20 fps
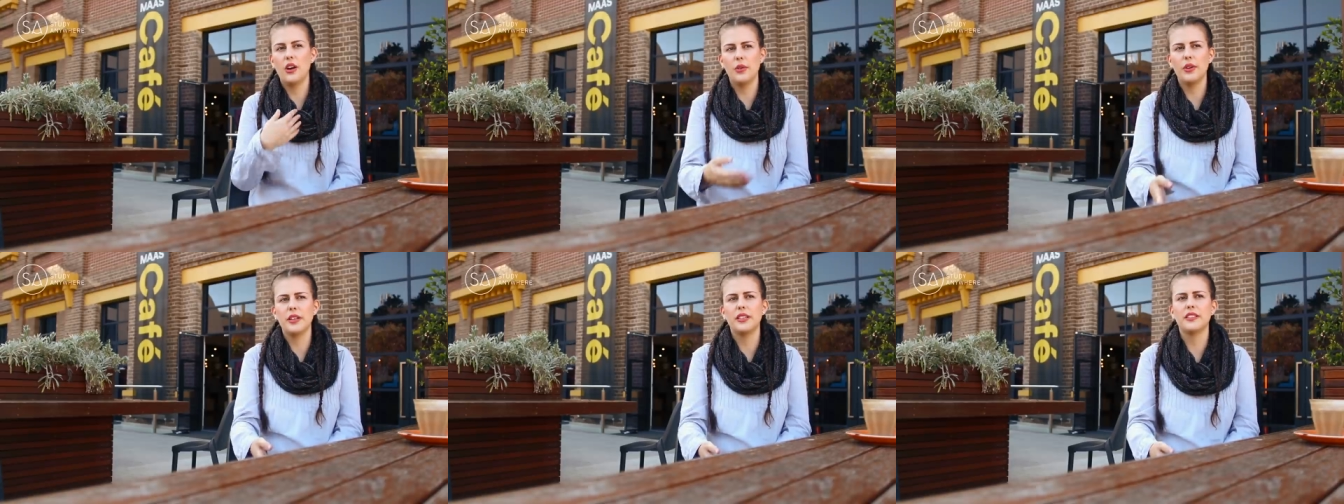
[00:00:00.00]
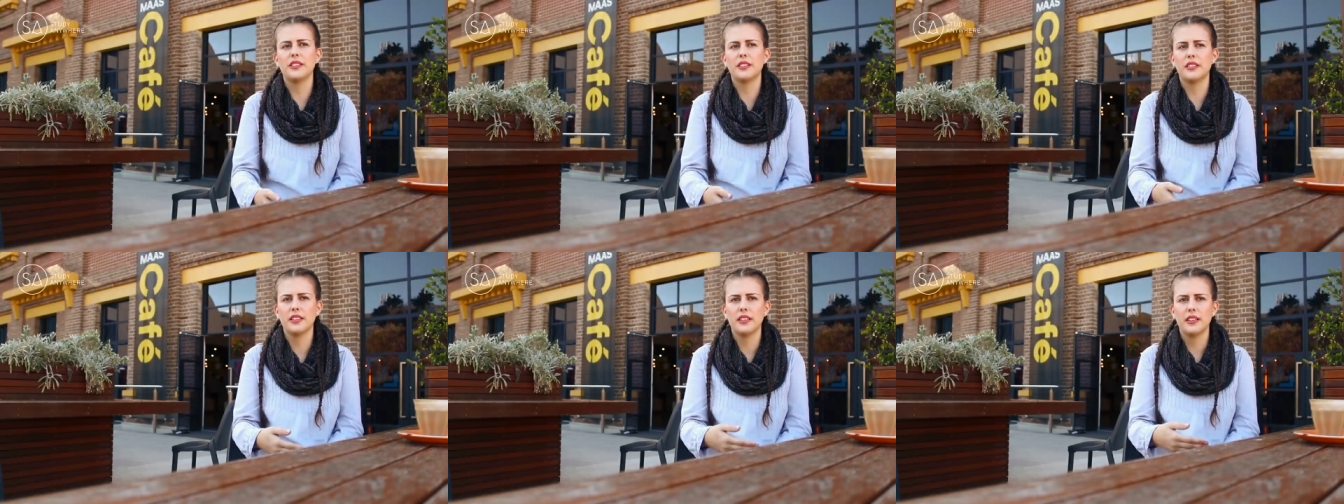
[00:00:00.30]

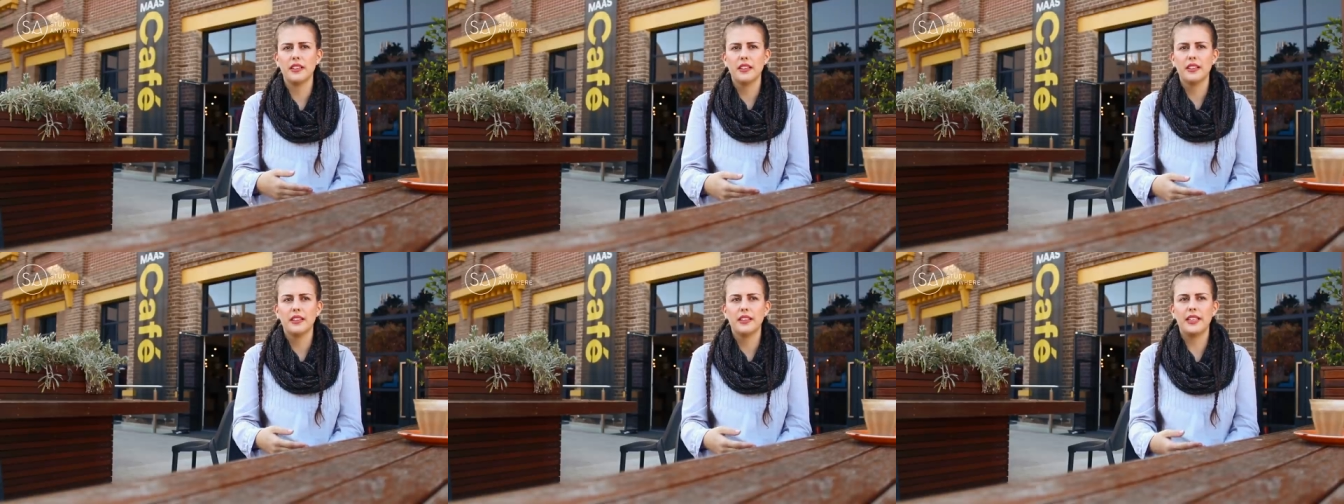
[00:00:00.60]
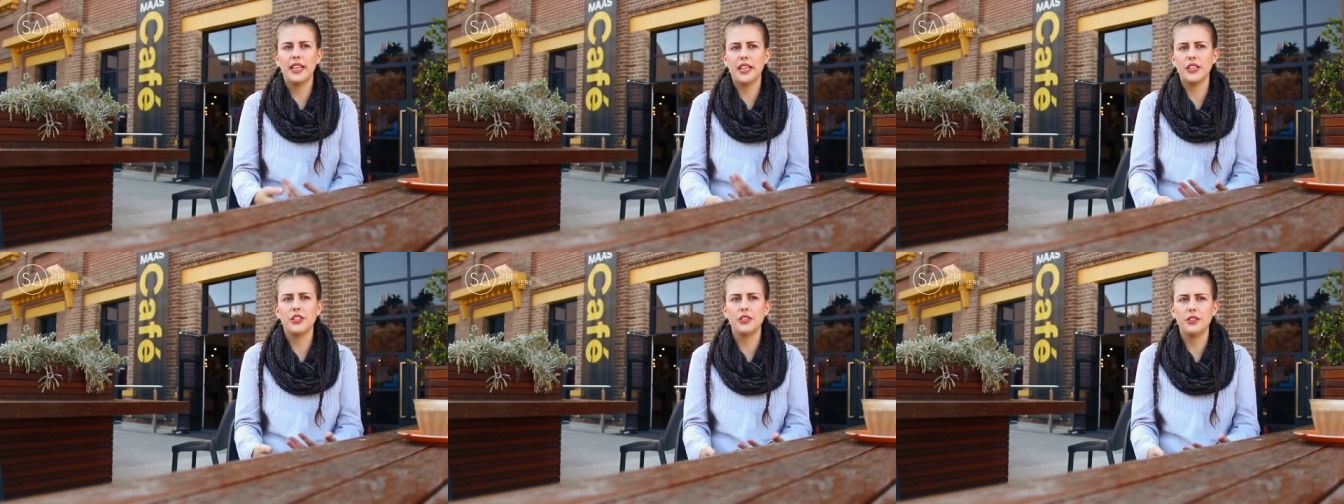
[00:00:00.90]
always
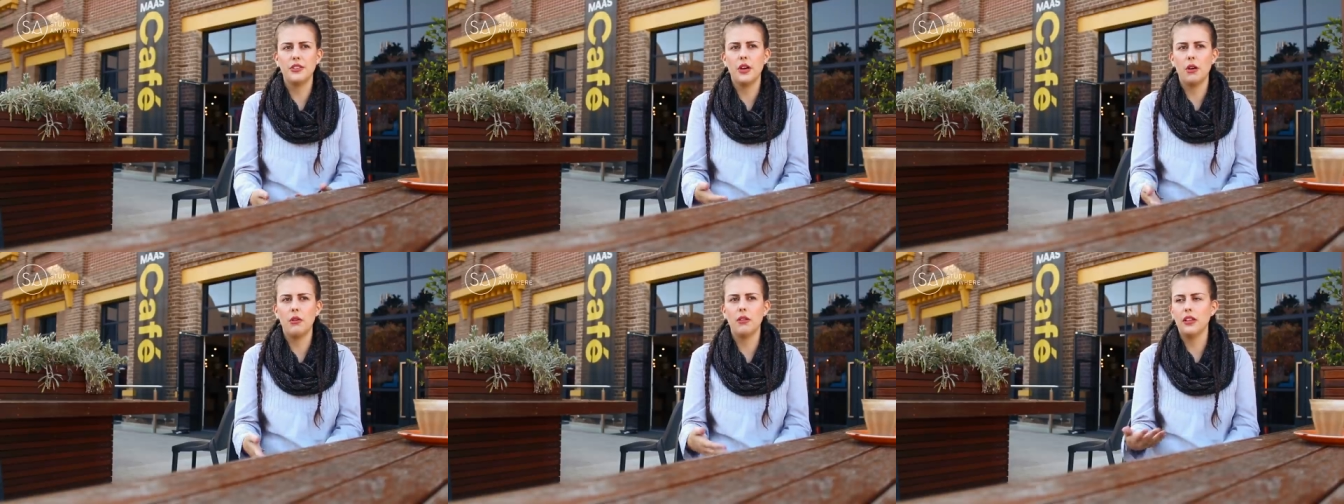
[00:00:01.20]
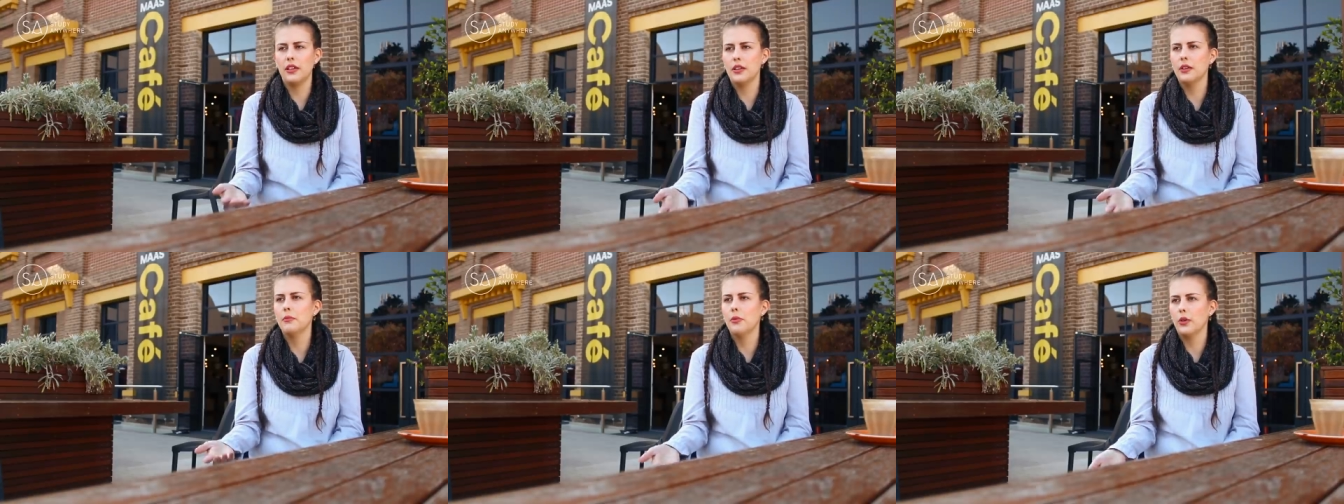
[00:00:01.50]
get to know
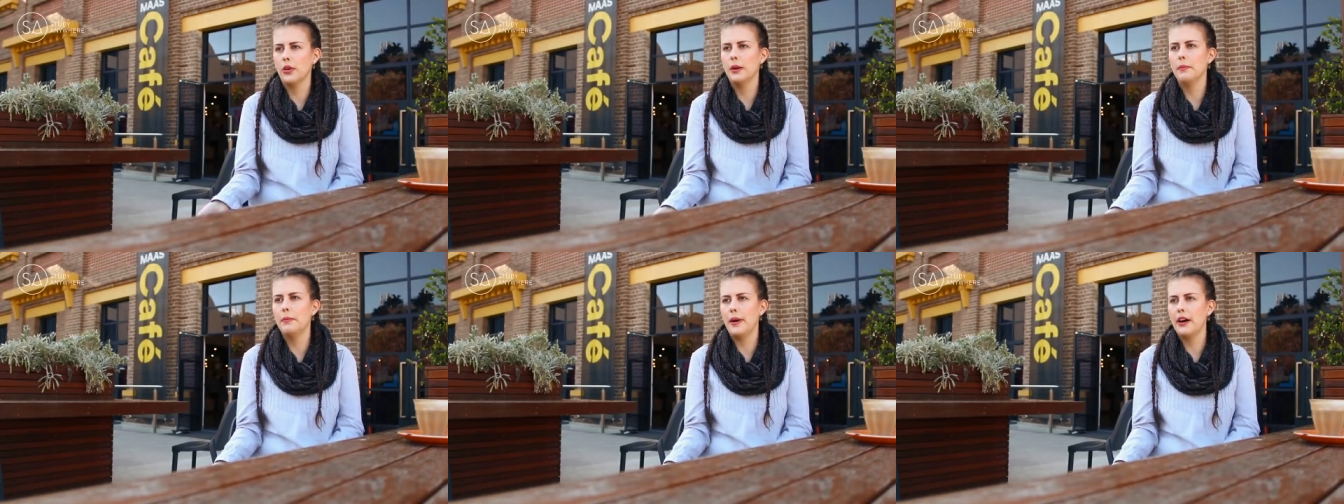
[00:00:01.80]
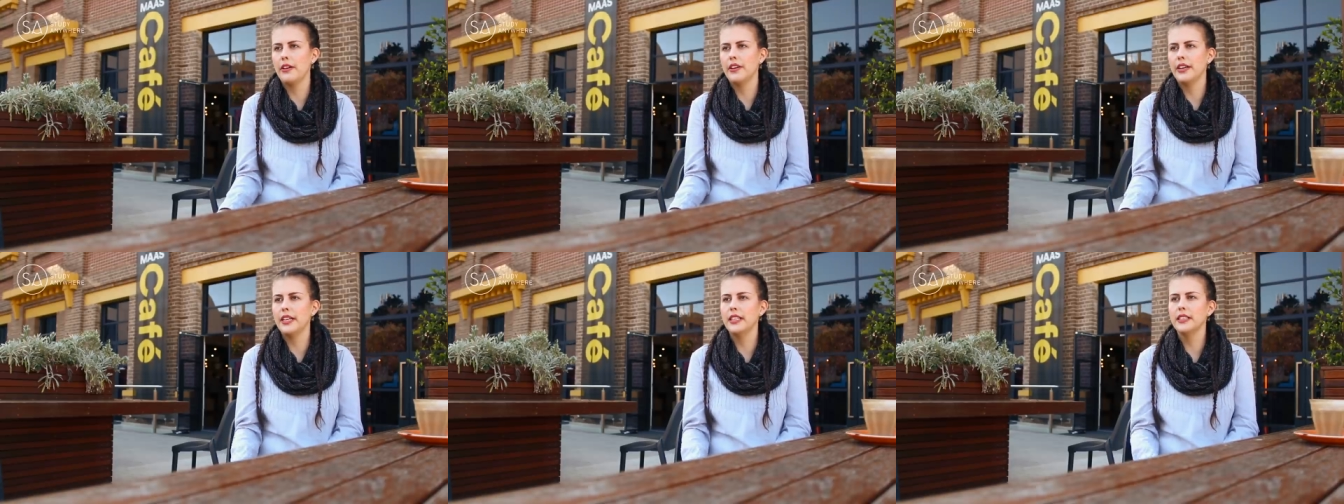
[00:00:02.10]
a little more
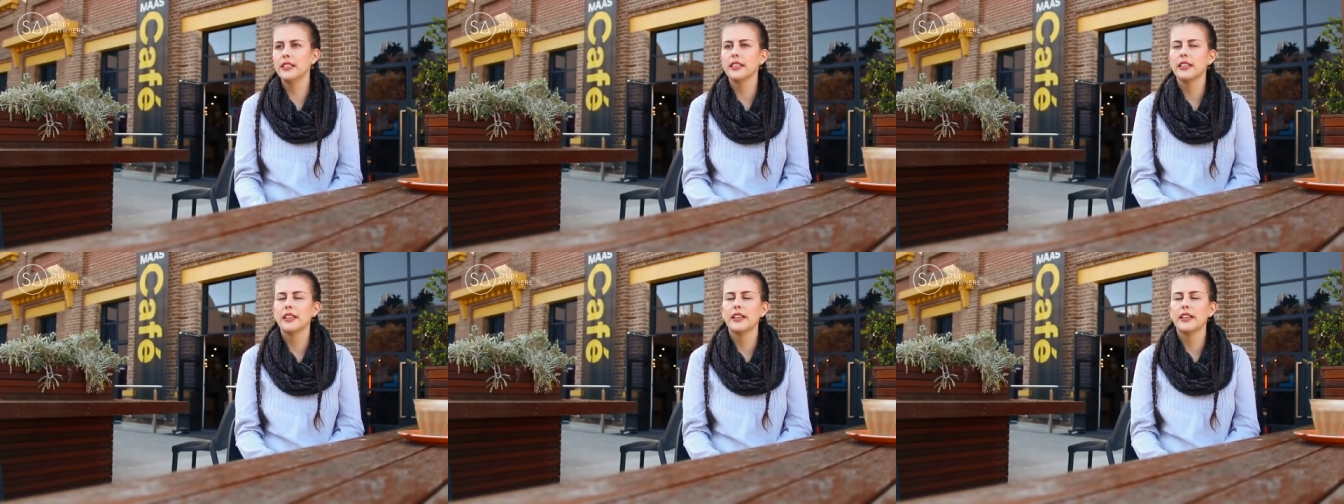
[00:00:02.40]
about it